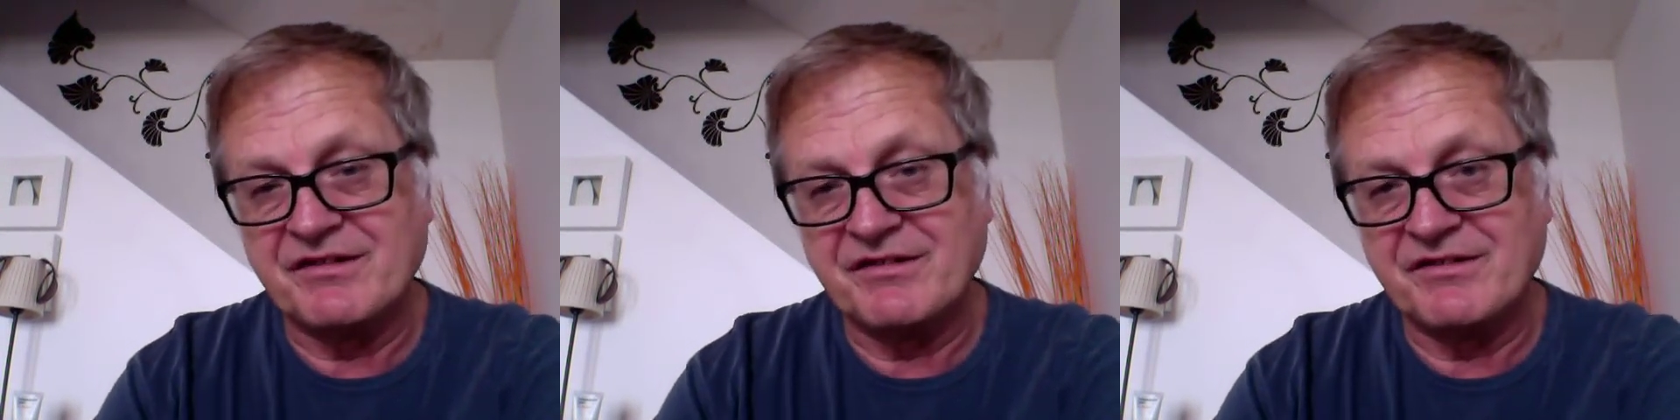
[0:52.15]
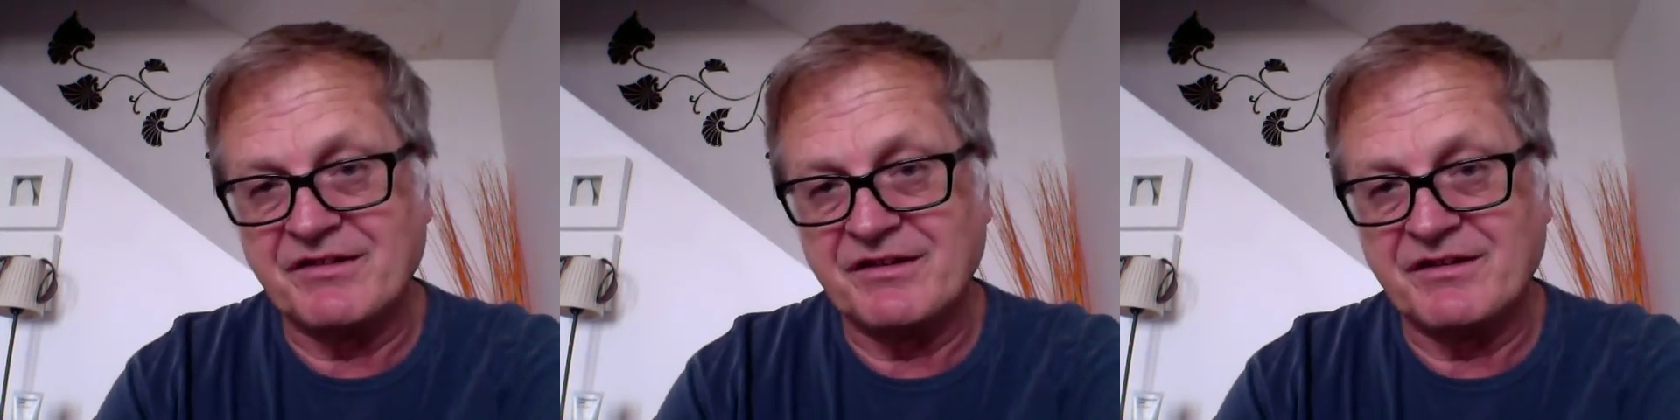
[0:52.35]

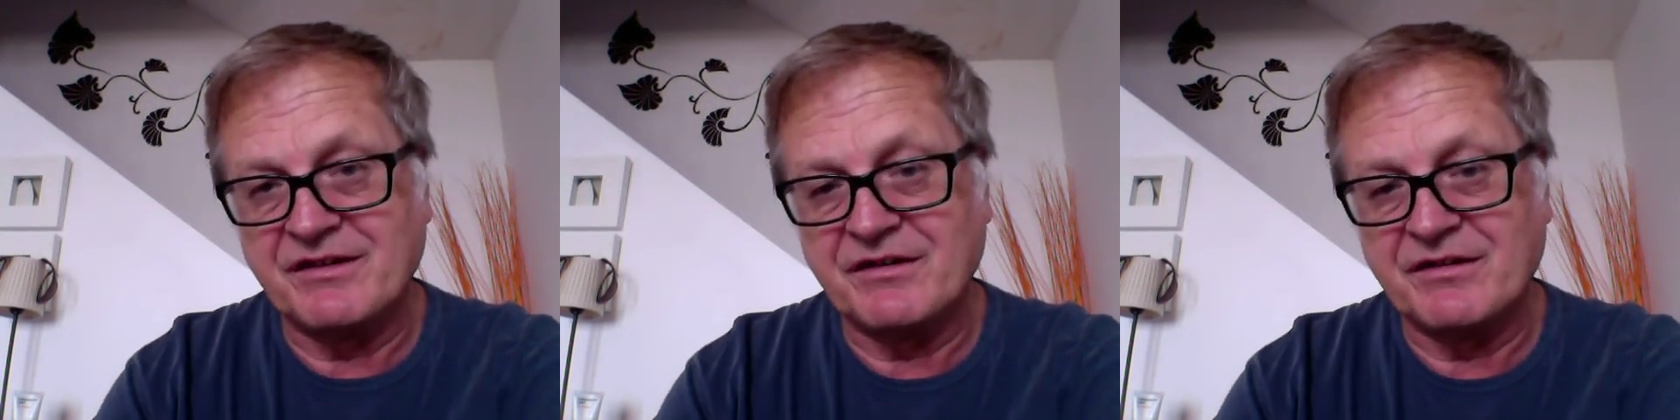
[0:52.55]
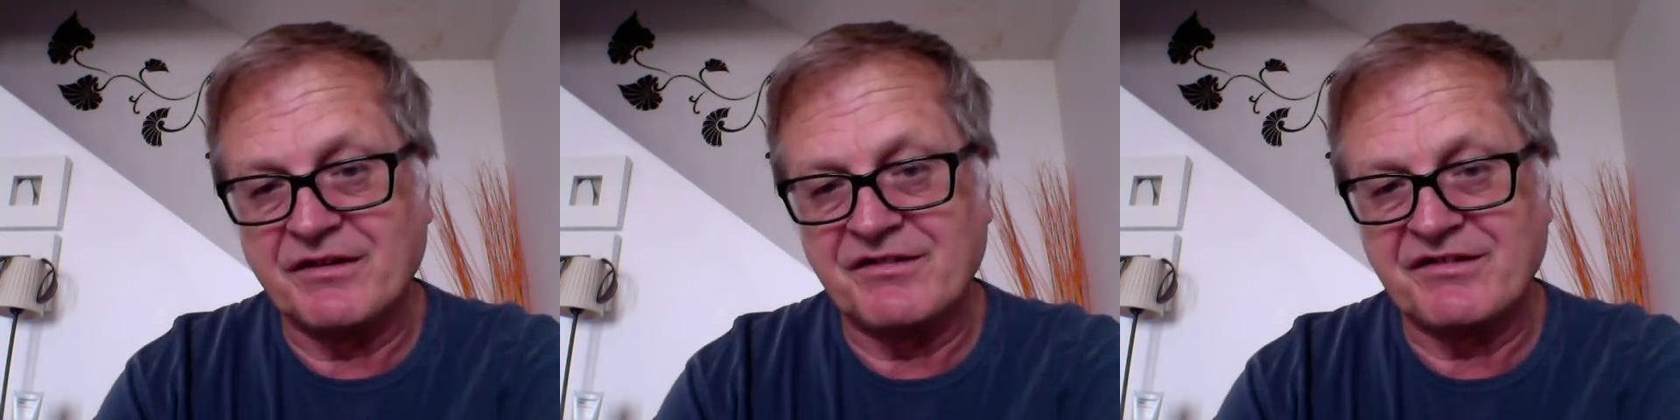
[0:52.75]
is that
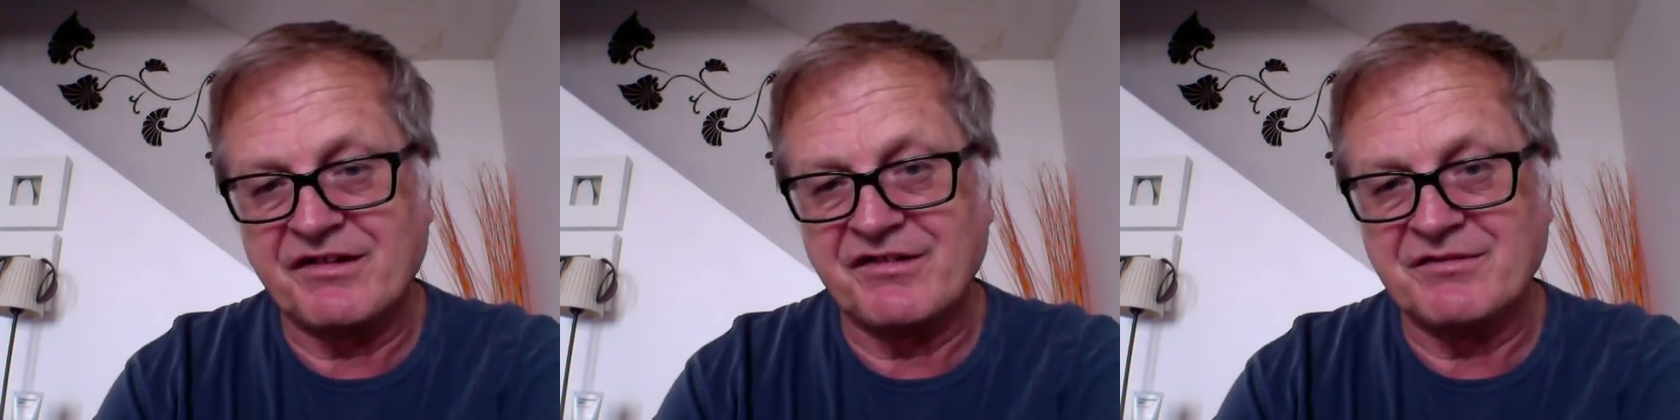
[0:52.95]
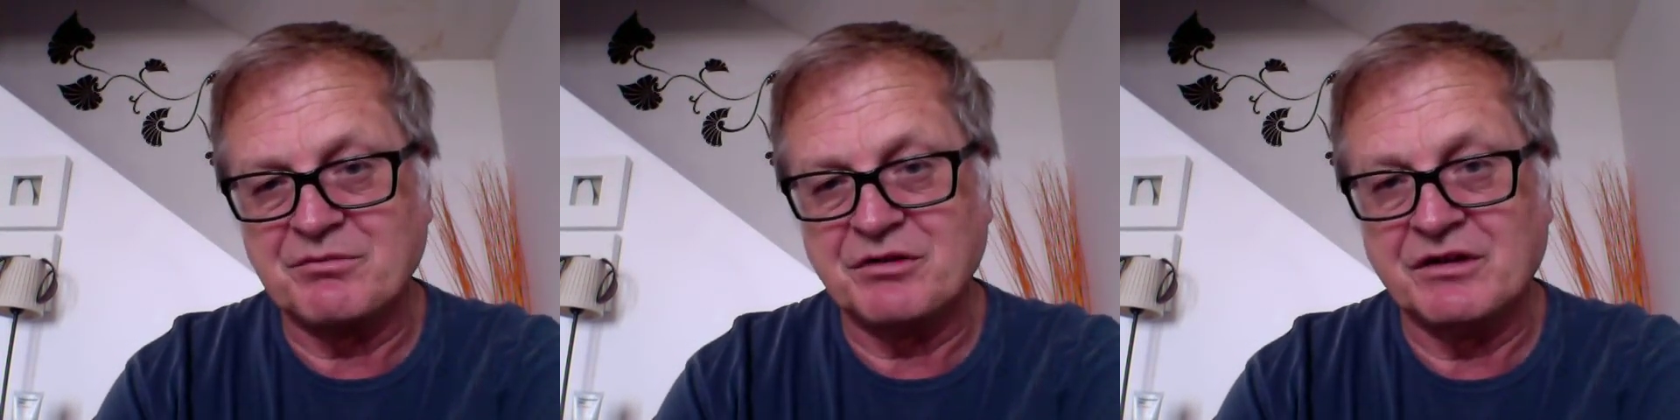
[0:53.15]
they're
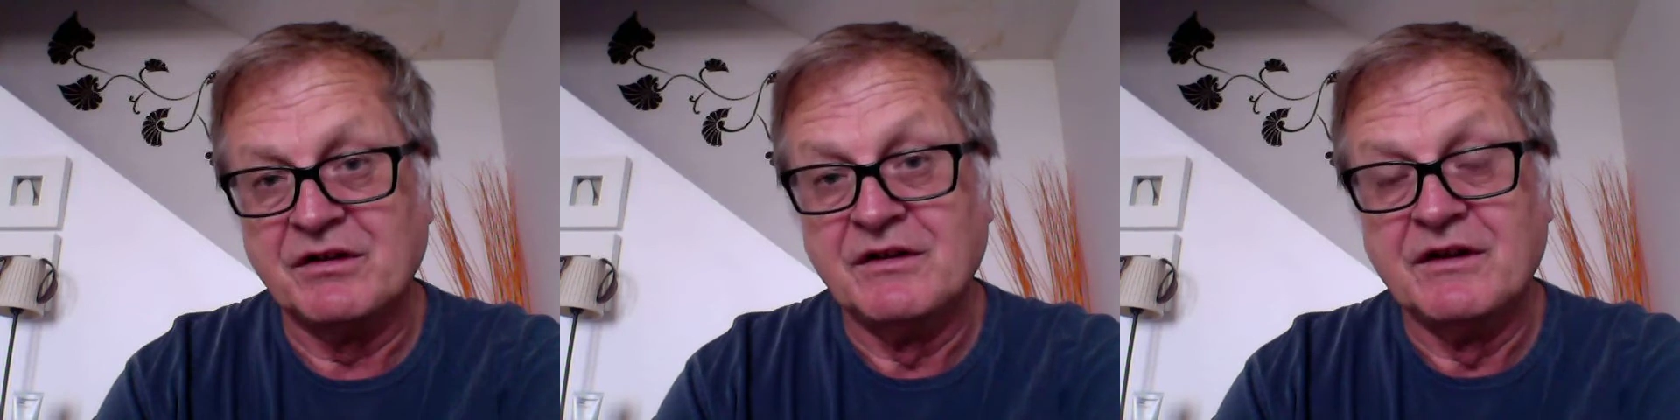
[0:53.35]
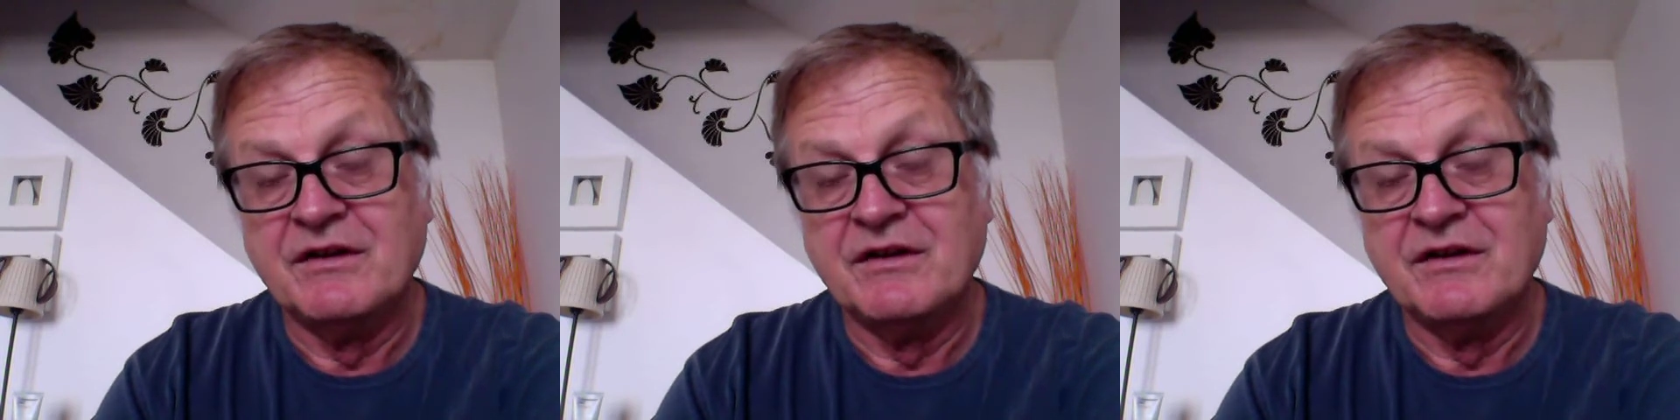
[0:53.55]
accessible